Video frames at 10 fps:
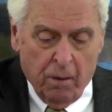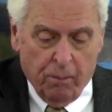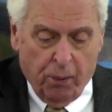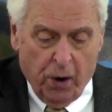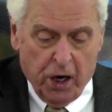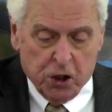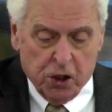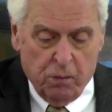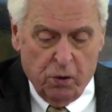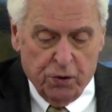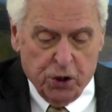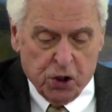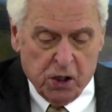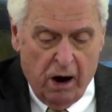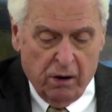praise him with the
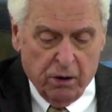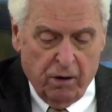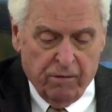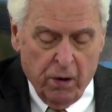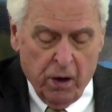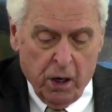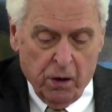sound of